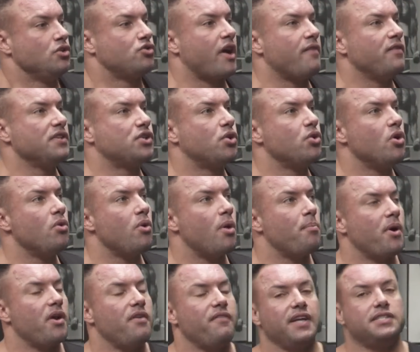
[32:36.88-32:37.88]
Travis, who or what
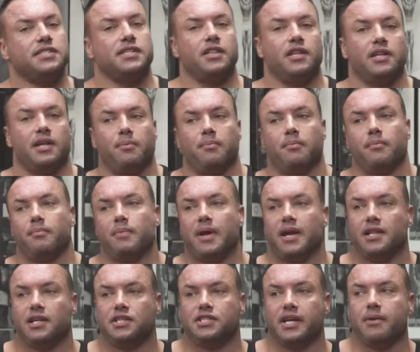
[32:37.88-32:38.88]
motivates me
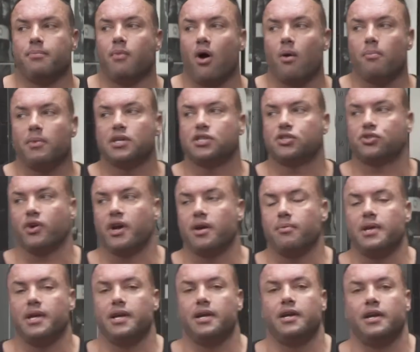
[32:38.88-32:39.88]
in the gym? I'm
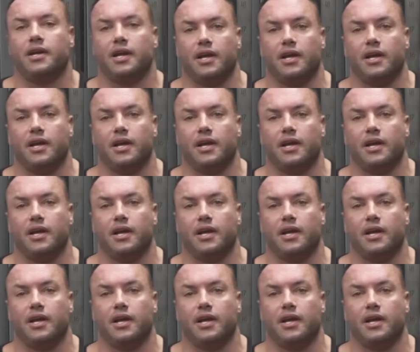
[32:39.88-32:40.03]
extremely